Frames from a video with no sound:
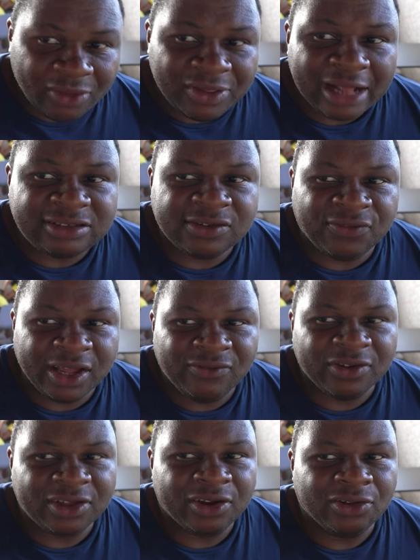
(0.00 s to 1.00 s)
That's the
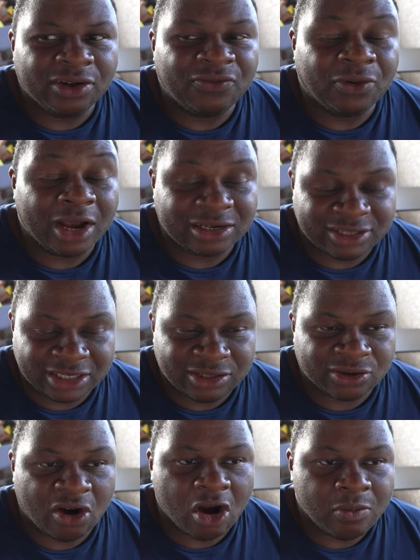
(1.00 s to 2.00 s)
flavor I think you're looking for. I can taste
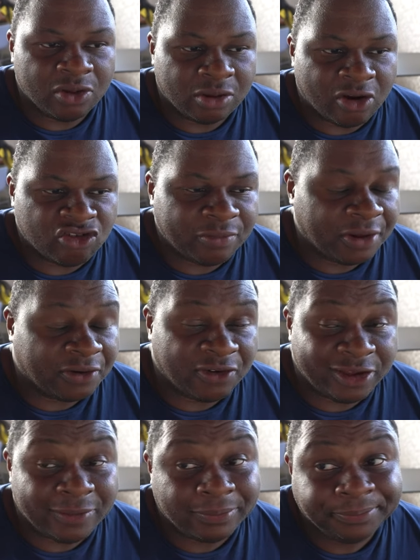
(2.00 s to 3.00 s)
the caramel, the marshmallow
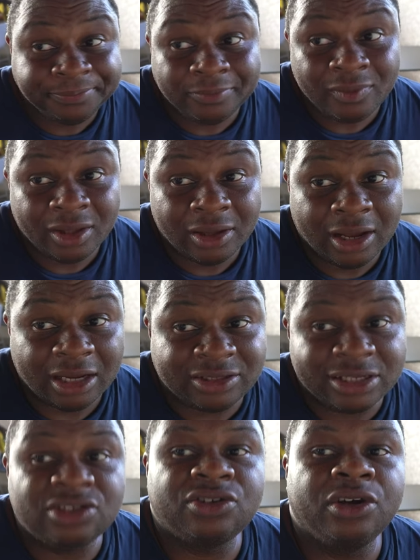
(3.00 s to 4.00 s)
cream. It
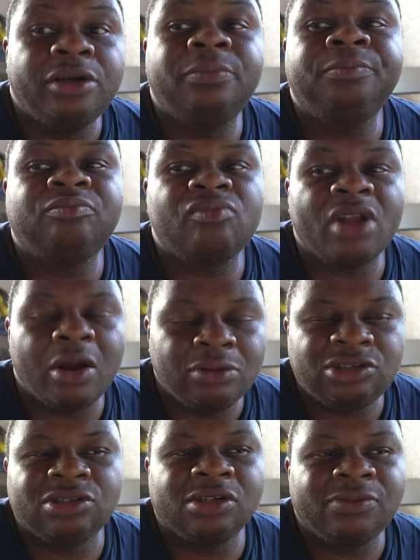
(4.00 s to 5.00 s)
tastes good. I
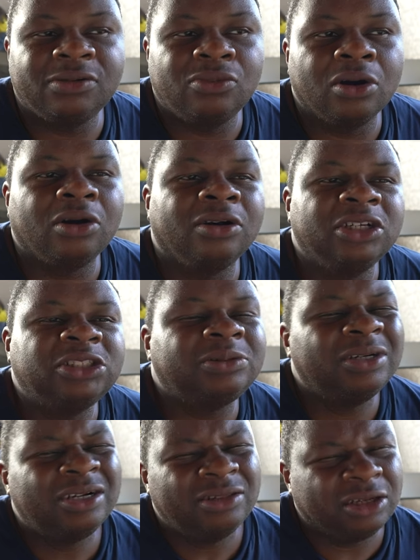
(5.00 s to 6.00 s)
wish they were a bit more crisp.
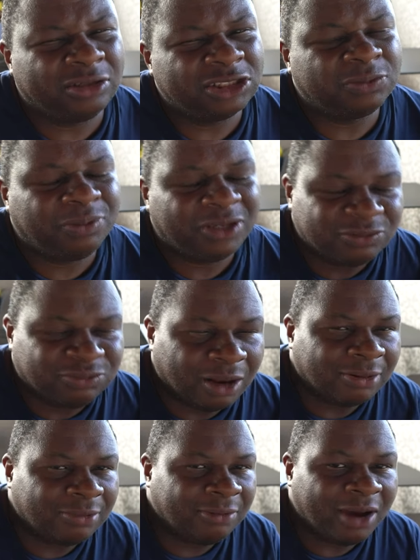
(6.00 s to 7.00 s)
The crisp part's
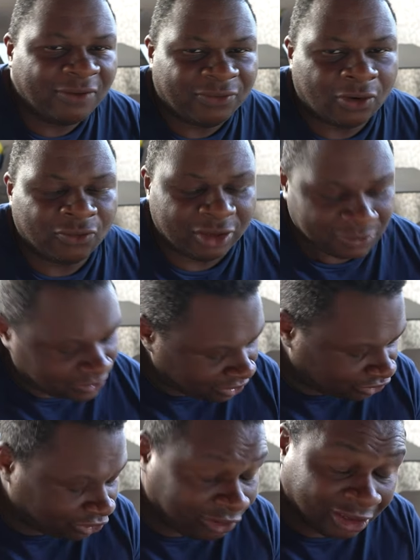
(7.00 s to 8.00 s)
probably my fault for letting them
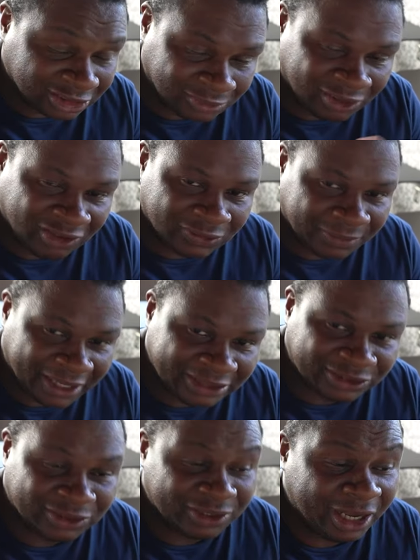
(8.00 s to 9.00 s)
sit so long. Someone give them a
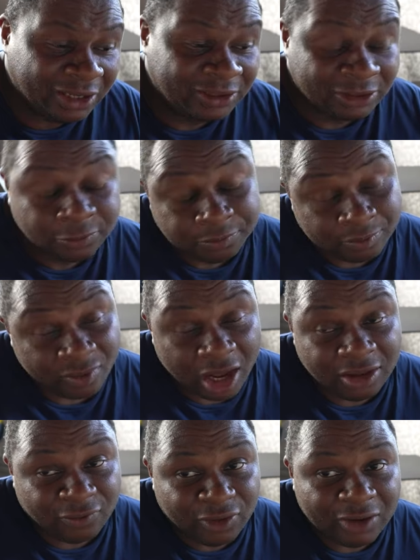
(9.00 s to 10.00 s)
pass on that.
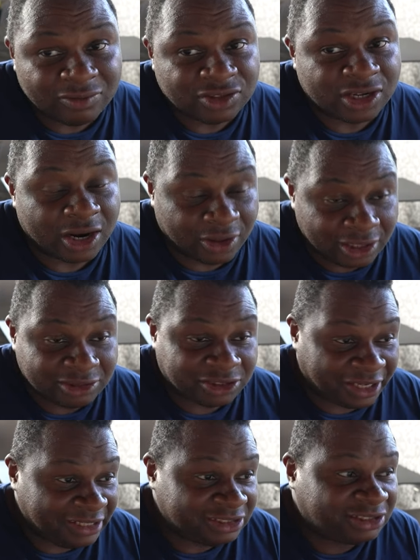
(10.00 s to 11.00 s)
And the flavor's there. It
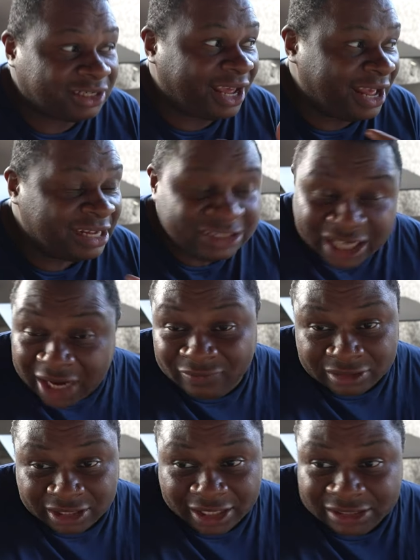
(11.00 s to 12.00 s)
tastes as
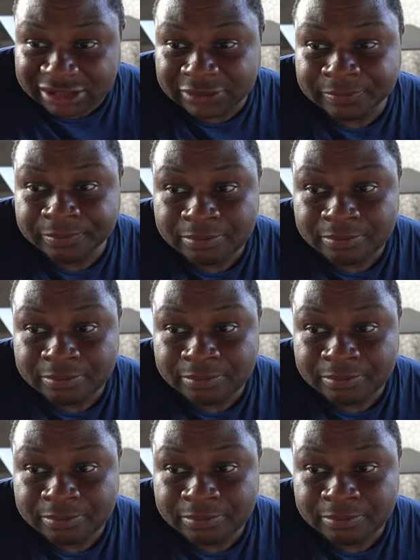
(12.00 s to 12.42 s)
advertised.